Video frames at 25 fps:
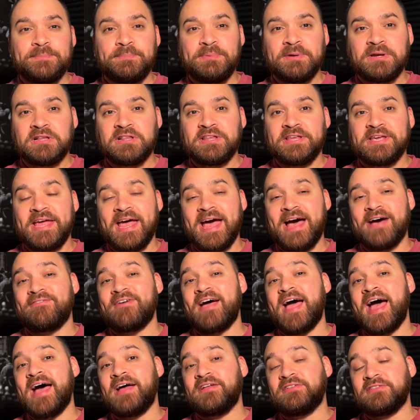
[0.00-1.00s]
typically
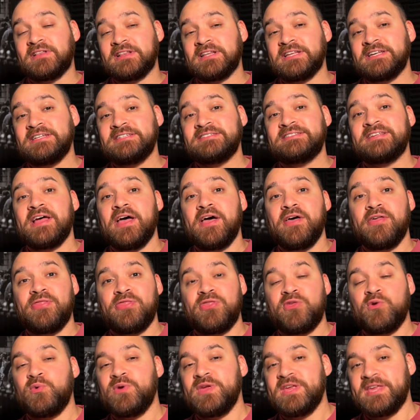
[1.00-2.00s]
have at least
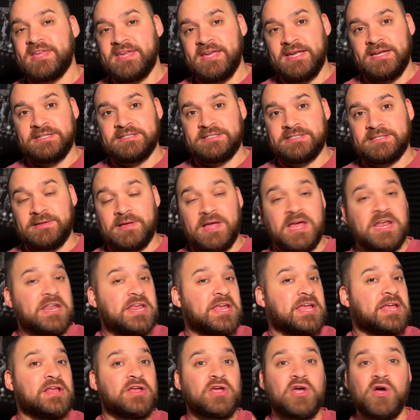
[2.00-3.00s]
3 kids,
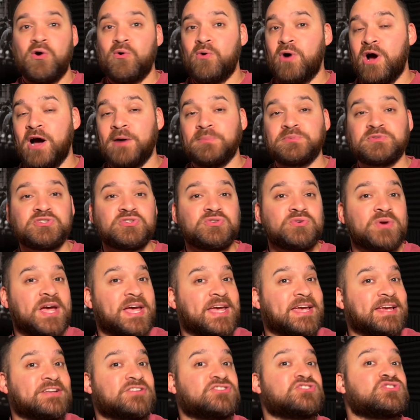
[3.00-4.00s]
and it can go up to
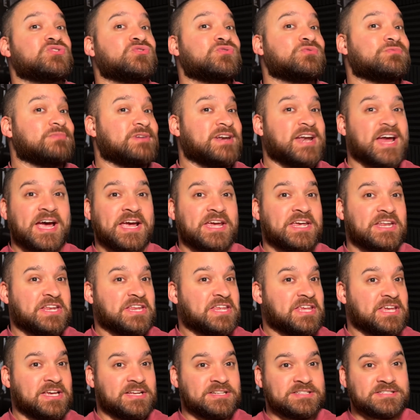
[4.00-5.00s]
8 to
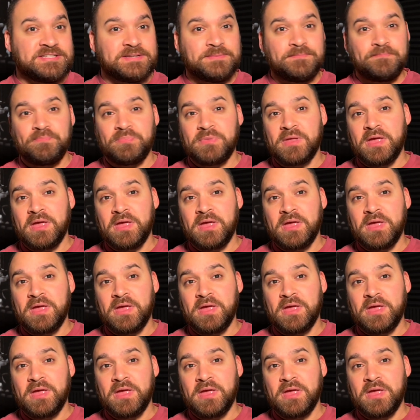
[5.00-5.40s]
9 kids.